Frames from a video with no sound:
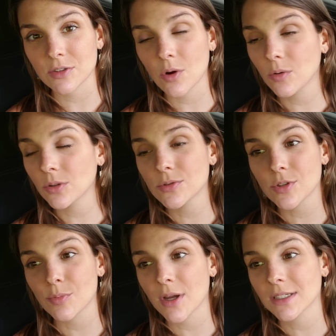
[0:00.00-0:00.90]
Don't use
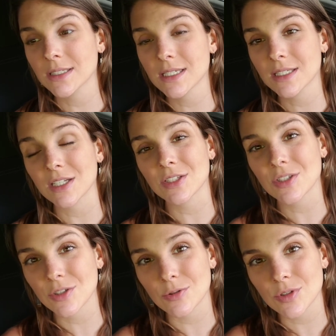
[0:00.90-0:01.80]
your pregnancy as an
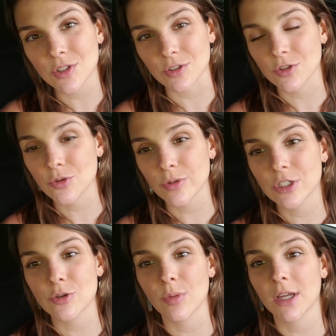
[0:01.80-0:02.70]
excuse to
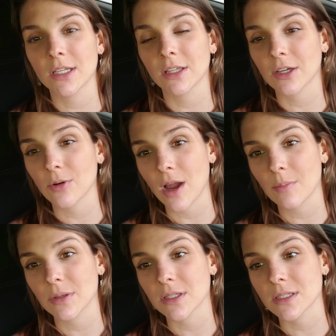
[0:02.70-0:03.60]
treat your body like
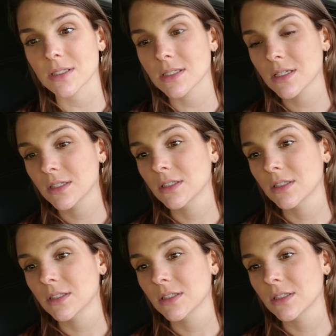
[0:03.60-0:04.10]
crap, because